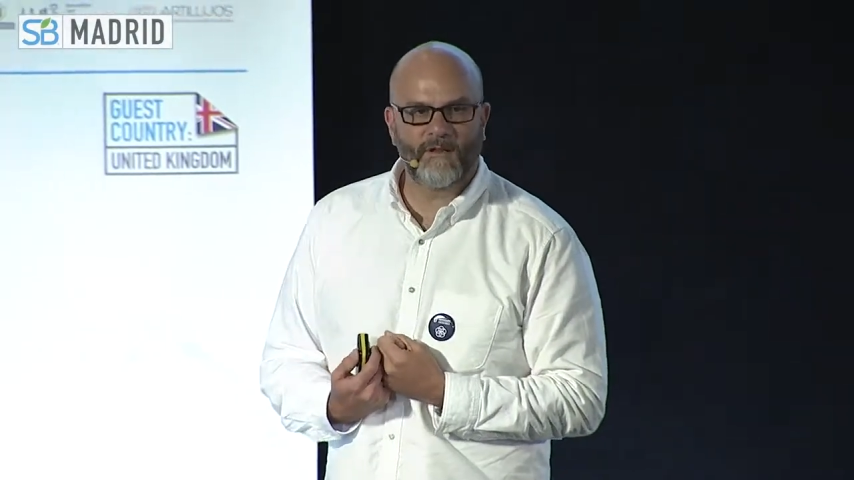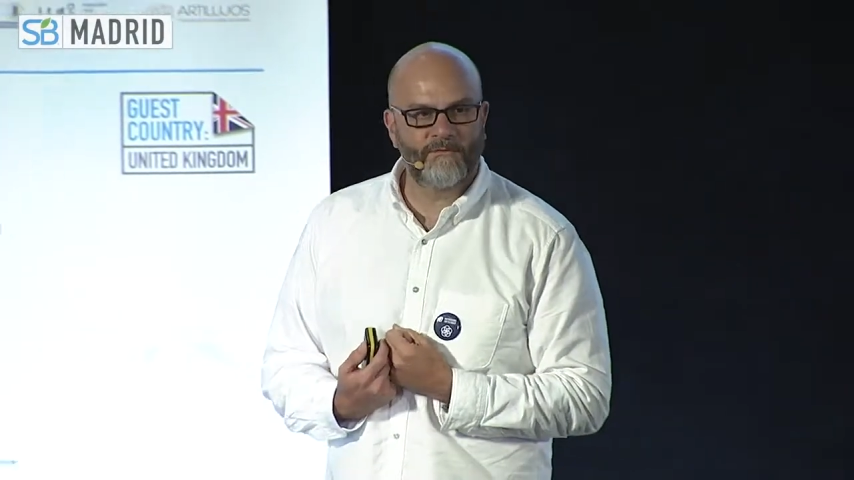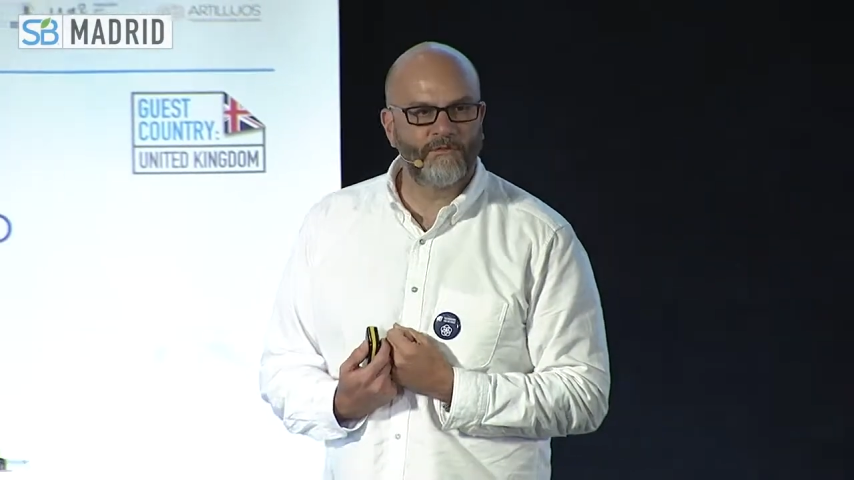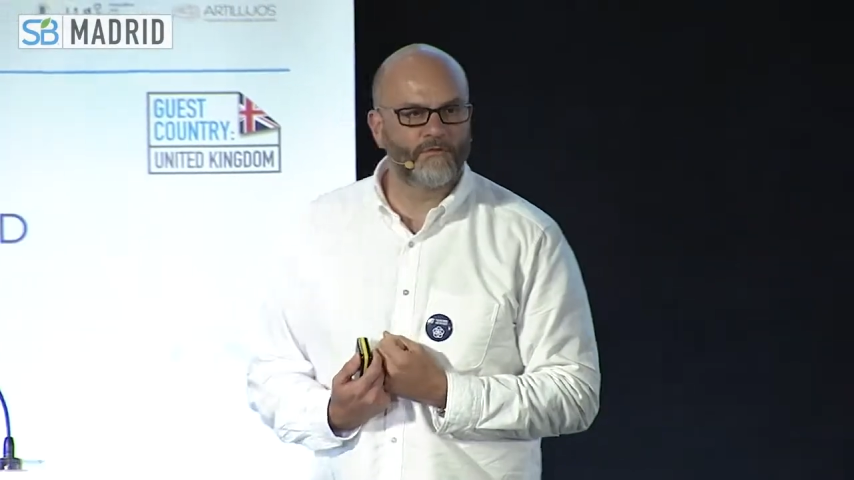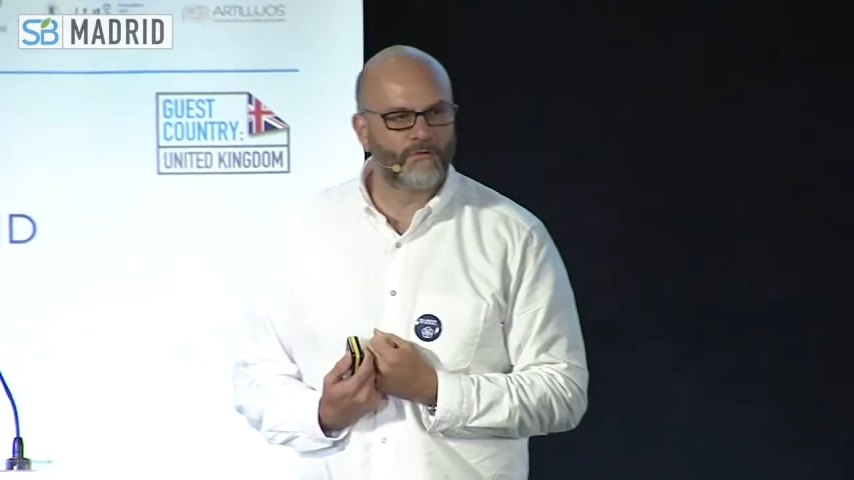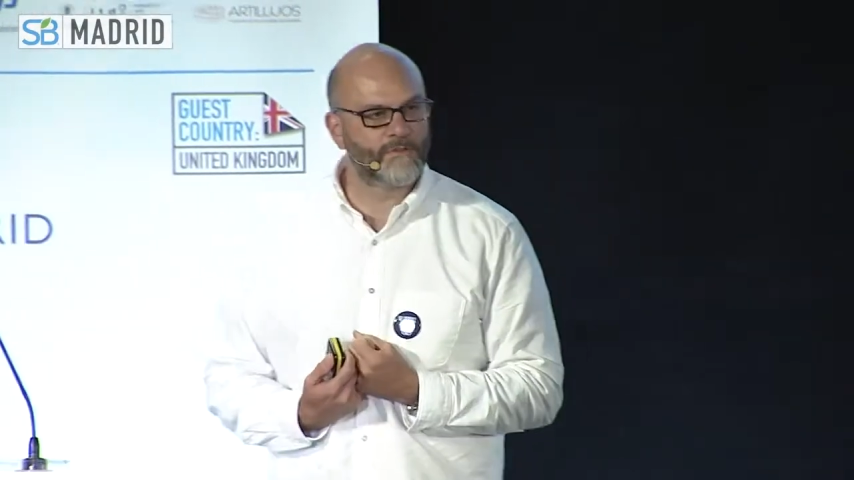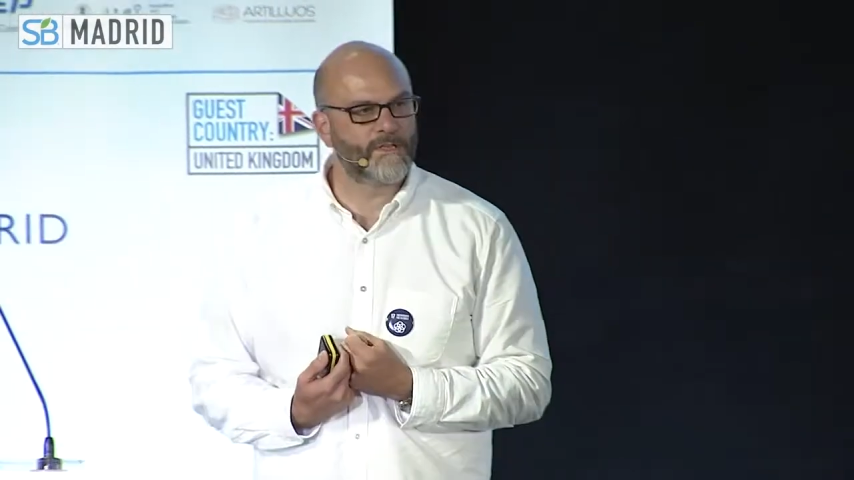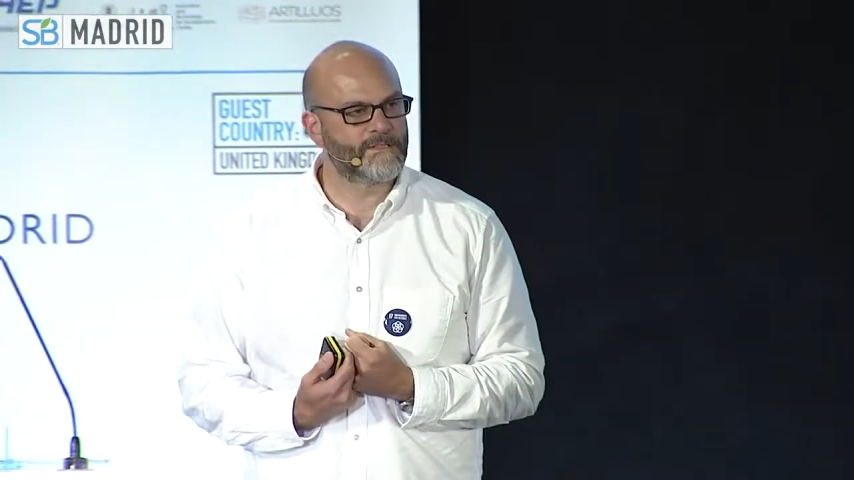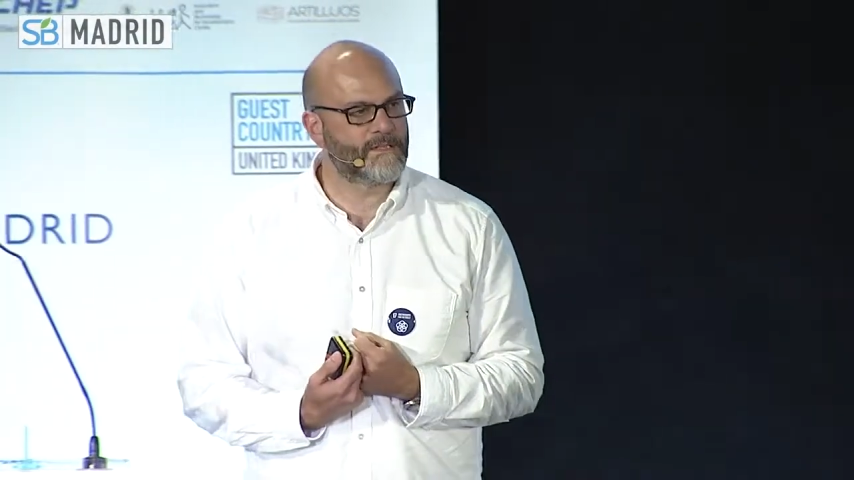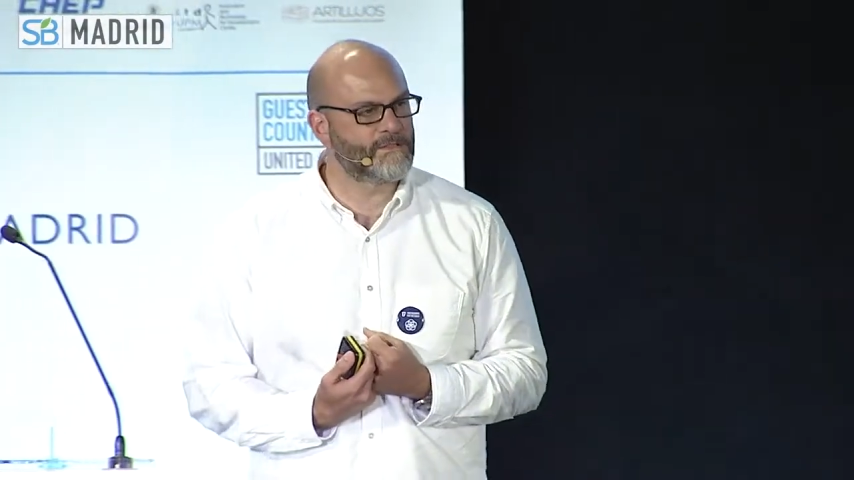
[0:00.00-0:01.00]
of your
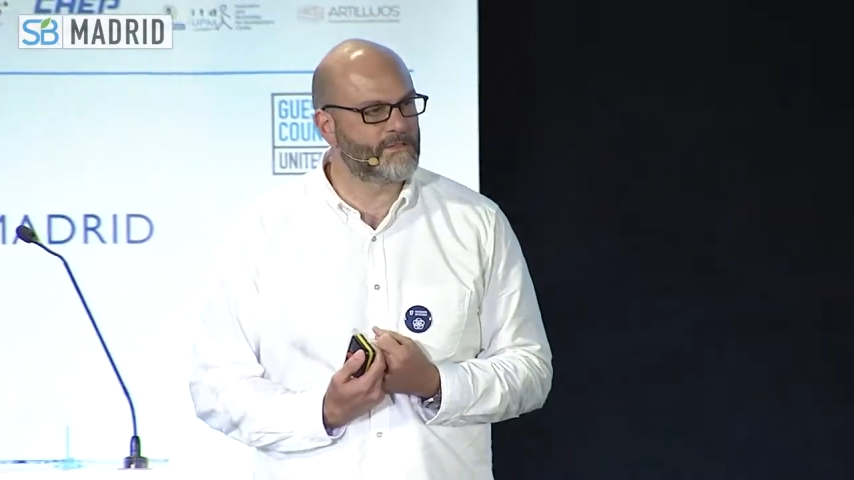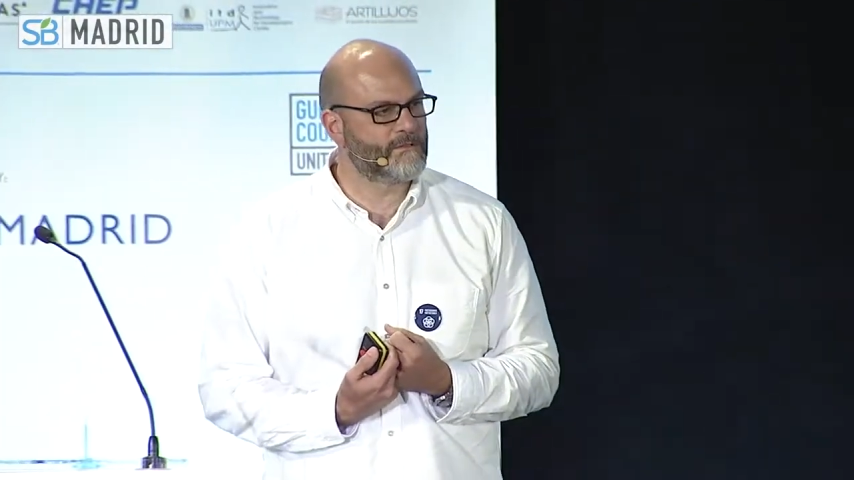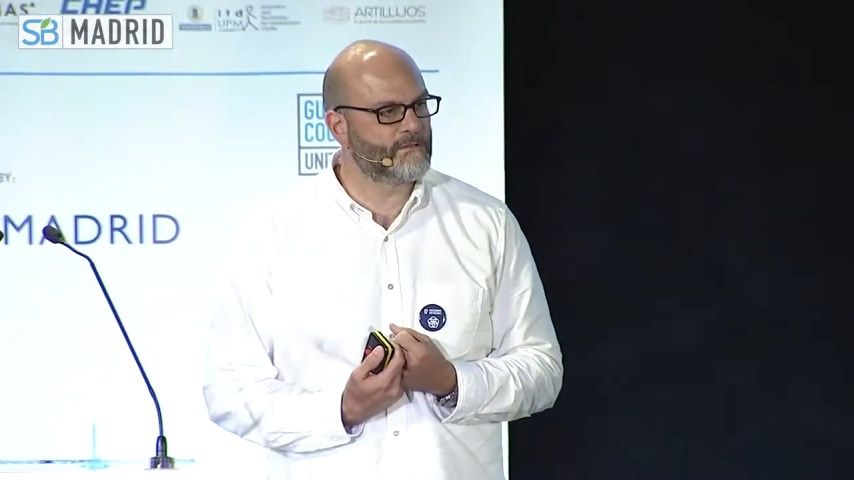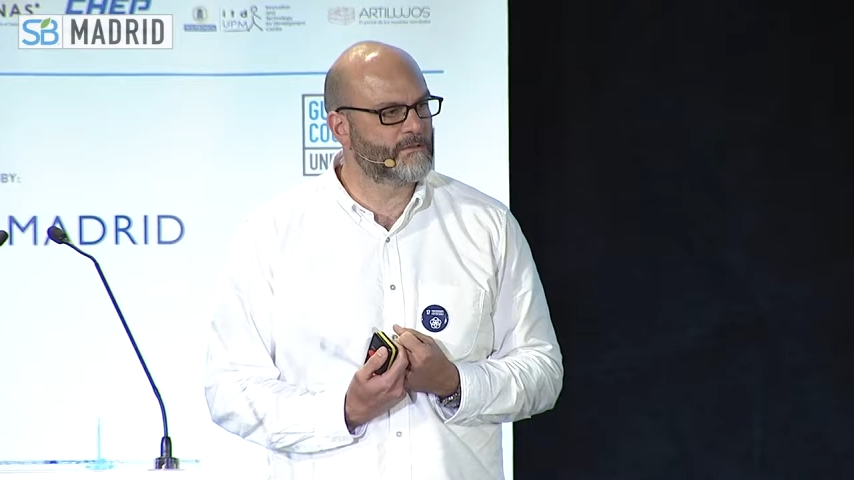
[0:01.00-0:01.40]
organization?